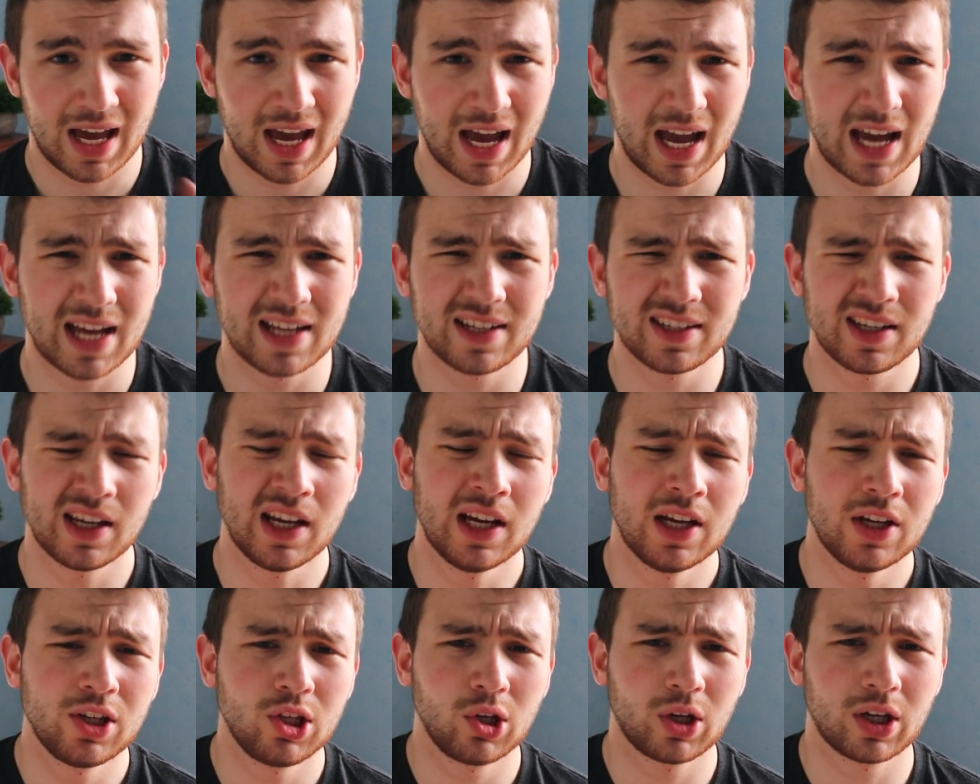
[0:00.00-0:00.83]
And
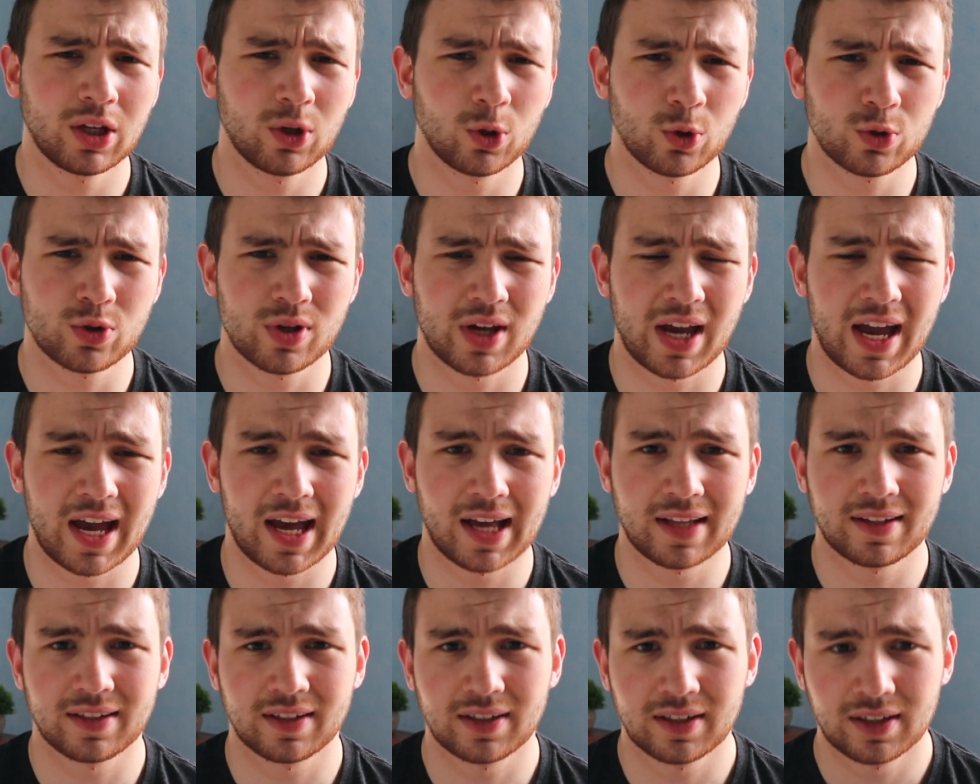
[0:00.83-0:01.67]
you can also
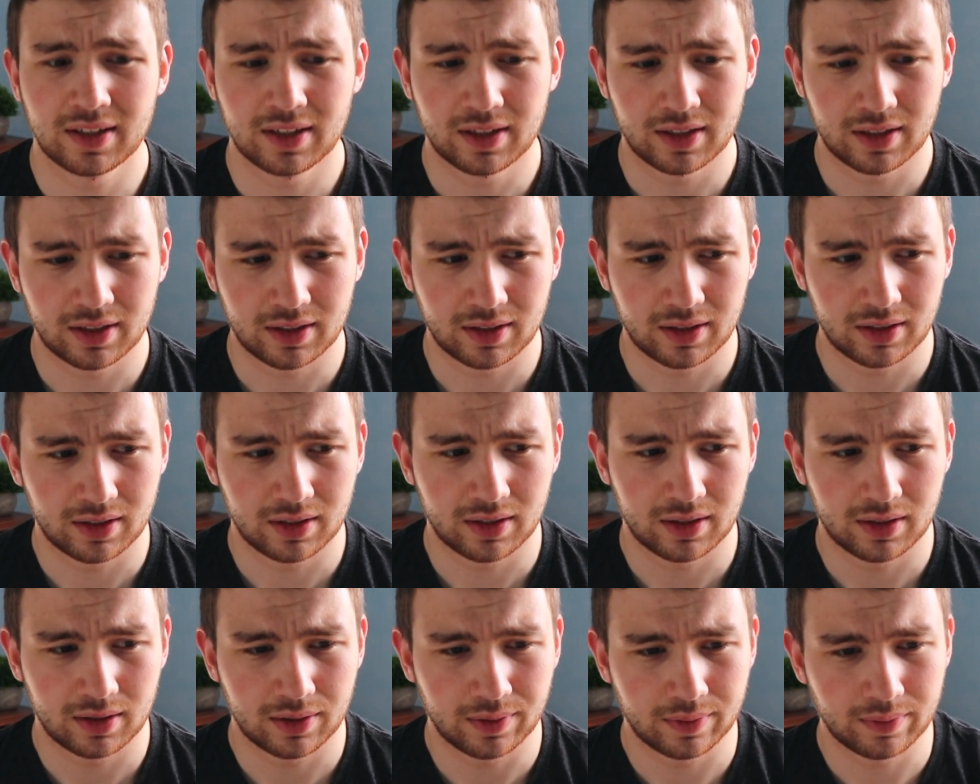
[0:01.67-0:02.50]
add
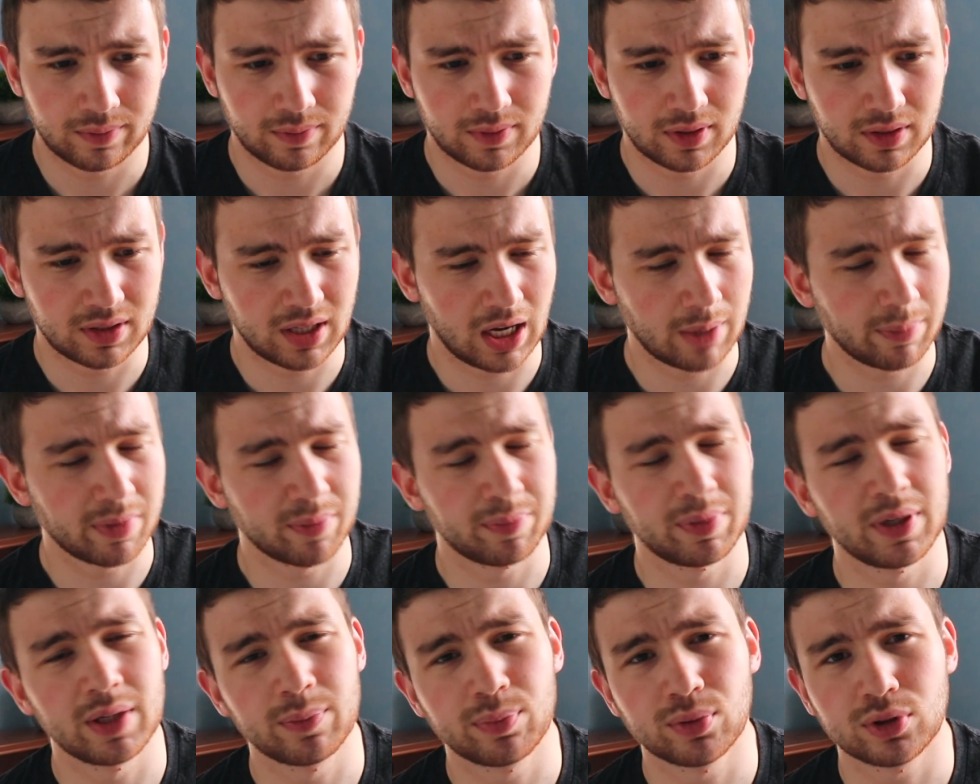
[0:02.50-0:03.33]
the type
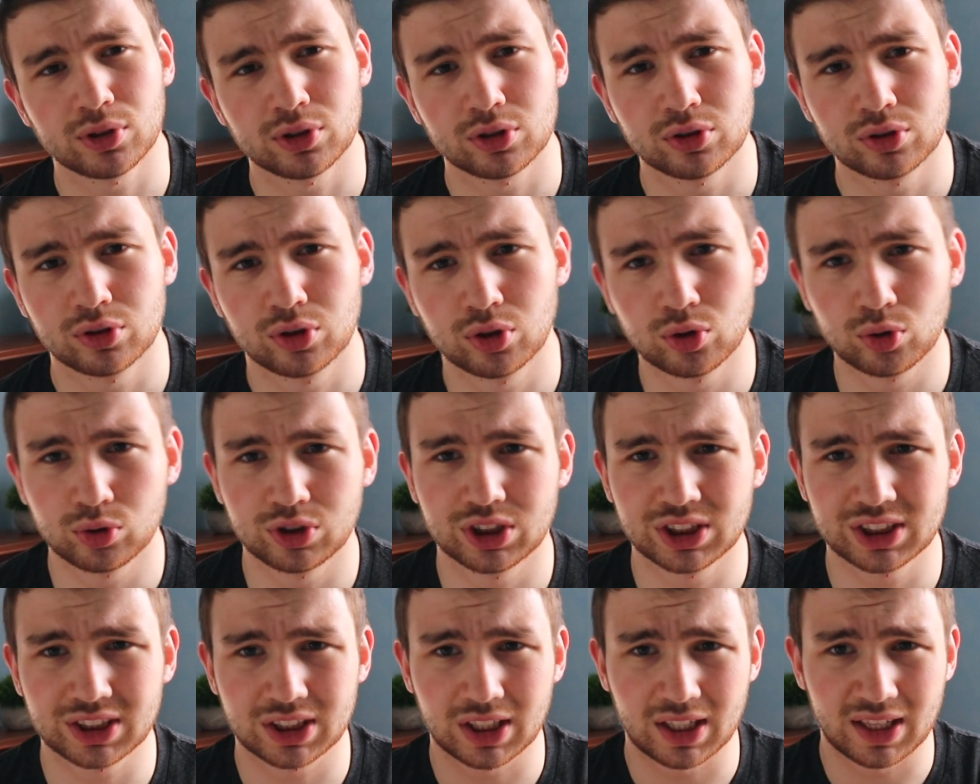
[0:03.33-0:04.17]
of people who
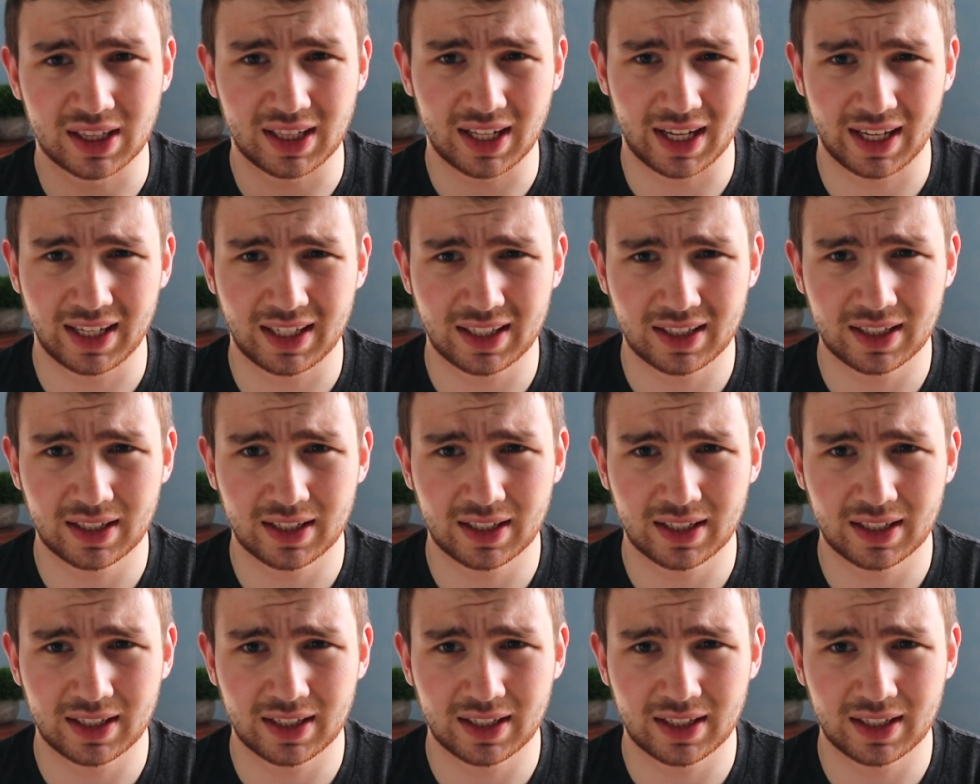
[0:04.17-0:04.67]
just like